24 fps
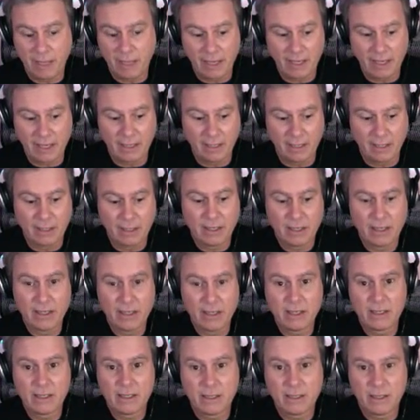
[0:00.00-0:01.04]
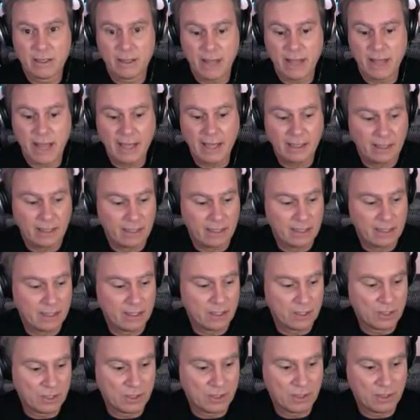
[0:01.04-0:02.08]
and that
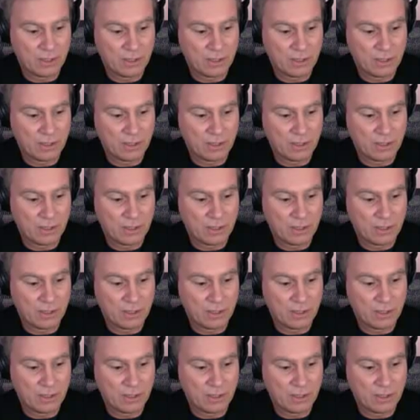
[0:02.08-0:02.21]
is